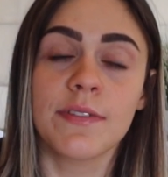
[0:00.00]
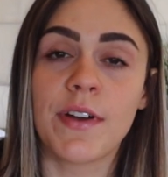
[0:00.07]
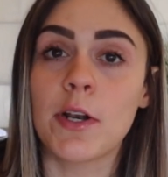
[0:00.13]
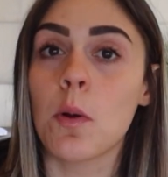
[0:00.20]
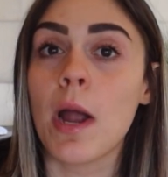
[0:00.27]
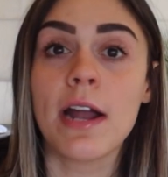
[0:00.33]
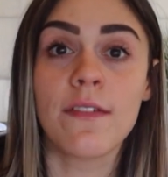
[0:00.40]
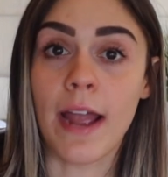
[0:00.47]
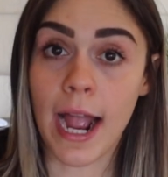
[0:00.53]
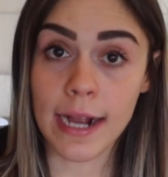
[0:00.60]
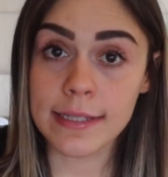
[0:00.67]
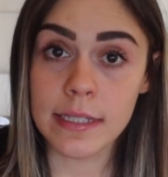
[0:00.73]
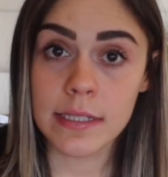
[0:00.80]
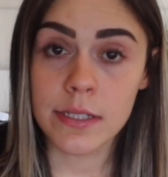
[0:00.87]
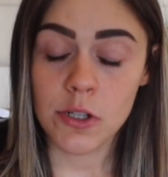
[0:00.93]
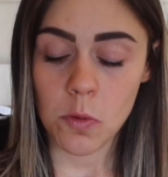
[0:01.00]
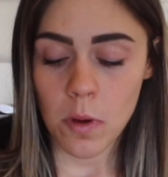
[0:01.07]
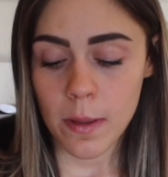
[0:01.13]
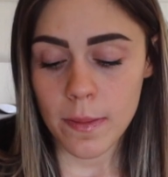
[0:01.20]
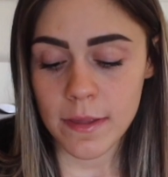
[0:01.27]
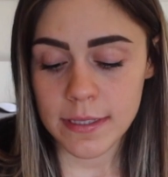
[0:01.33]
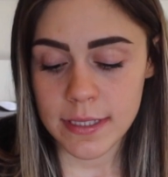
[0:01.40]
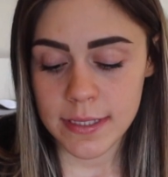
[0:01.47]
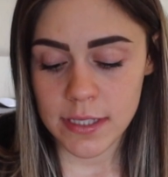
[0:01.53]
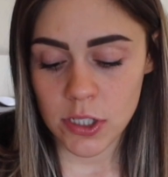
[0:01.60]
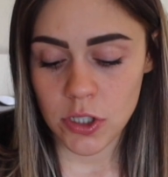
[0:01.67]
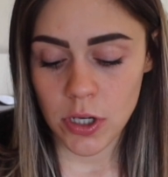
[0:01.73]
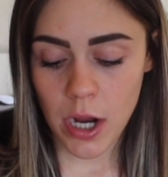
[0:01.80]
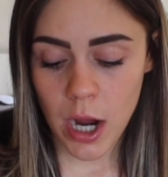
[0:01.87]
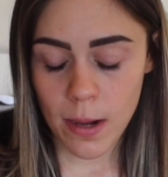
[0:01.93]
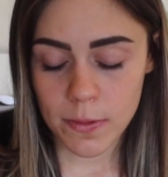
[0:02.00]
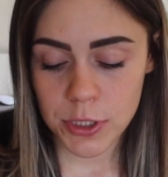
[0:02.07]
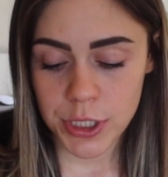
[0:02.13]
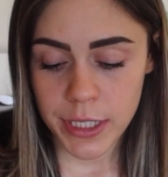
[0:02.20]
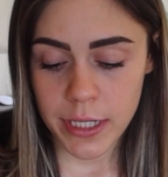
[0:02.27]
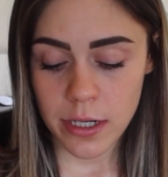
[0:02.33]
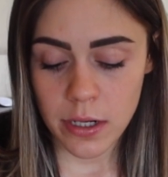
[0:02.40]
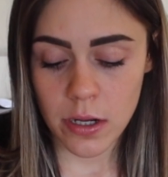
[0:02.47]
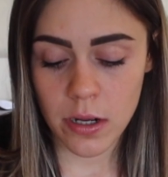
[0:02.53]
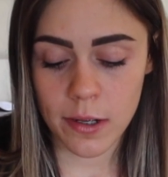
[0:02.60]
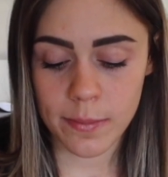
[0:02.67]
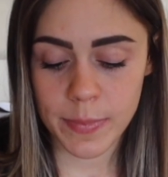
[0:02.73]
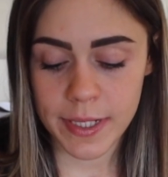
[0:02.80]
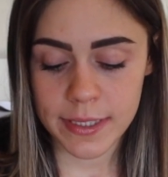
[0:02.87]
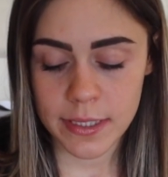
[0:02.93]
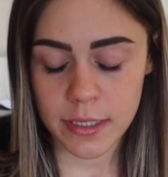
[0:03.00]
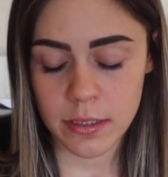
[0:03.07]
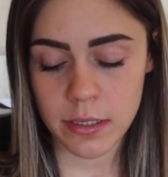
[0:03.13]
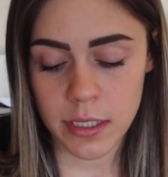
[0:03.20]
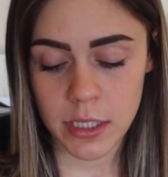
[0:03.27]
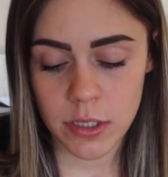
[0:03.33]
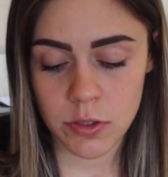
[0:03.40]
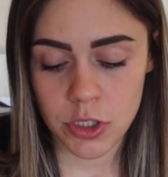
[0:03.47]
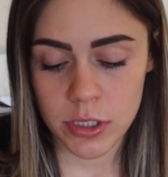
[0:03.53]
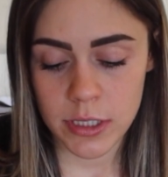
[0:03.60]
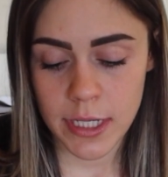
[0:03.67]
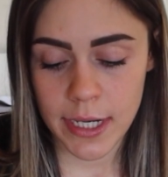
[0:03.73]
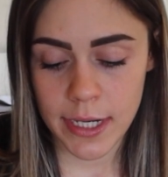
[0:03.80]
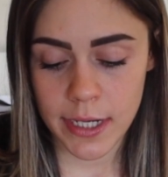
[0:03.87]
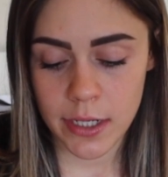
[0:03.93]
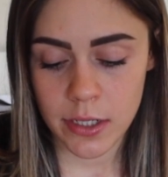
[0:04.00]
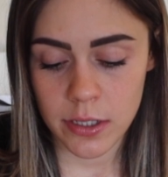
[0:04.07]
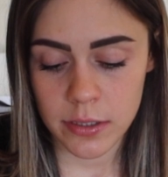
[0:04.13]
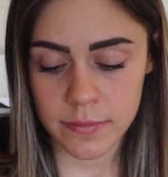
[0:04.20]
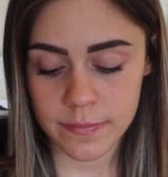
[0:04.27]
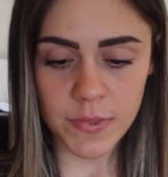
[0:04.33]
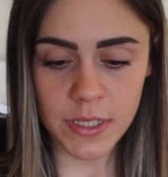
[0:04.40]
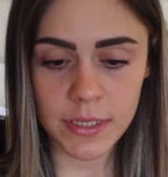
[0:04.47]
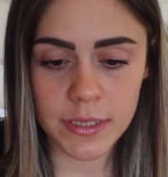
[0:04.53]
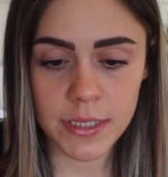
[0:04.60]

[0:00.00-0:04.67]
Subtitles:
don't have access to one, this is a good option. Basically, you just take a